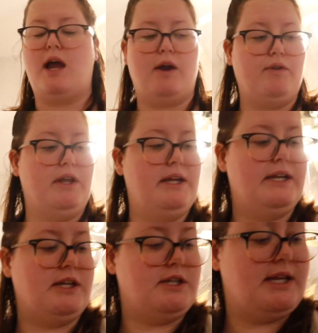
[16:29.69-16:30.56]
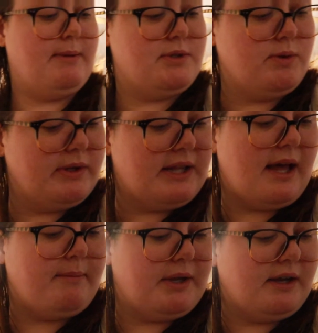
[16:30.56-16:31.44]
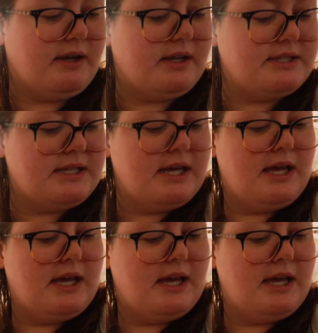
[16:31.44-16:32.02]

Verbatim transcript: I really needed to keep doing that because